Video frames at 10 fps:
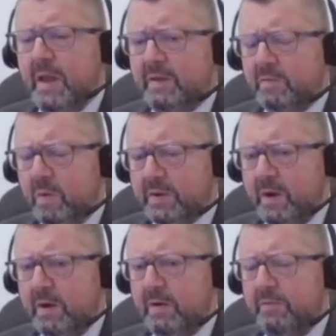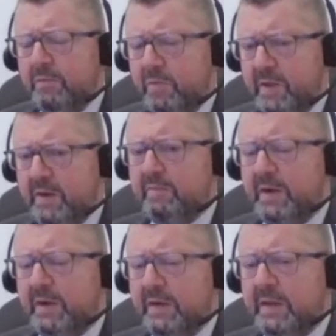it's what Ireland really,
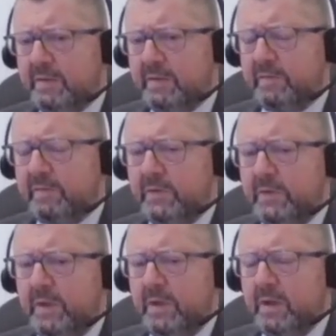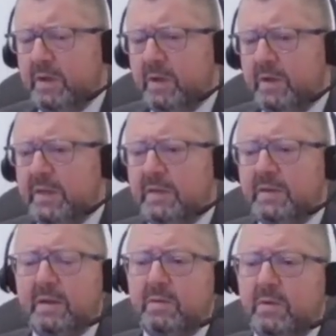really needed. I.e.,
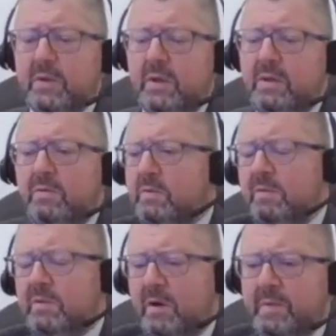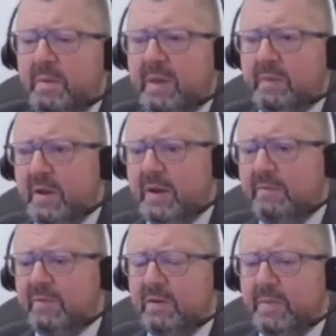you talk about people not
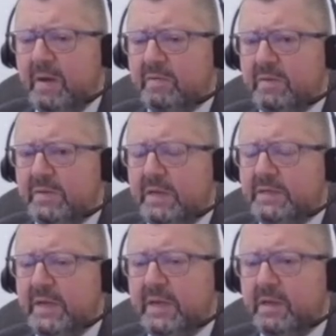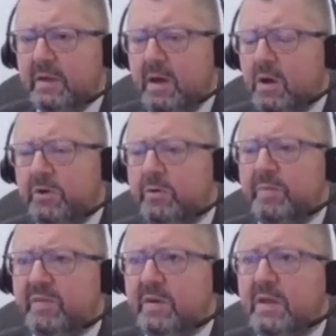having a deposit, they'll take
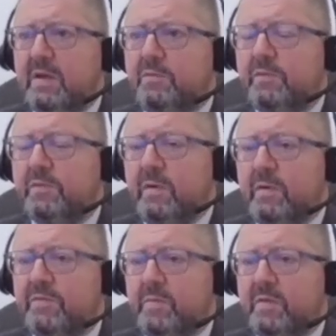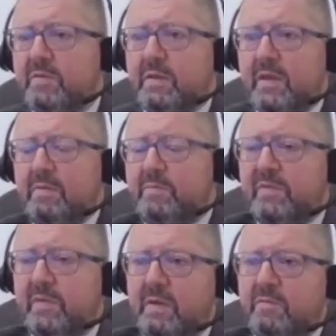100% gift. So if somebody's got a
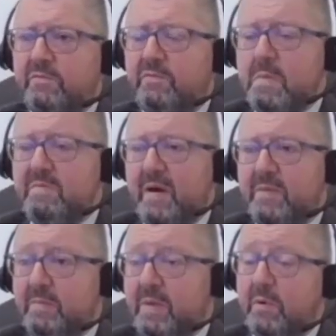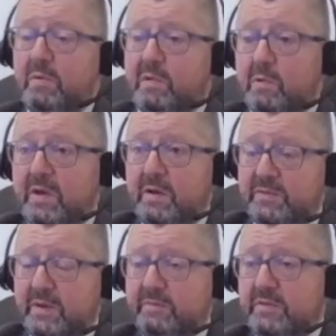10% gift from a family member who's lucky
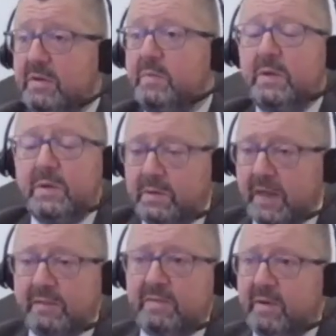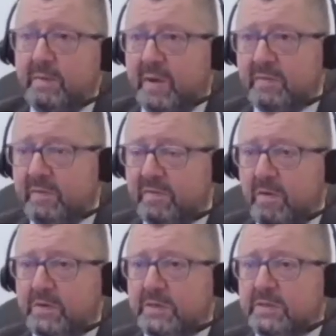enough to give it to them, that's their deposit
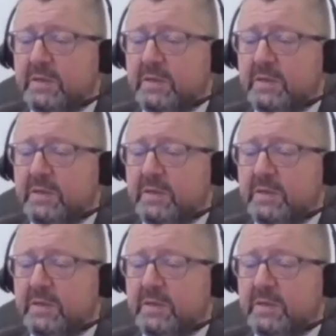sorted.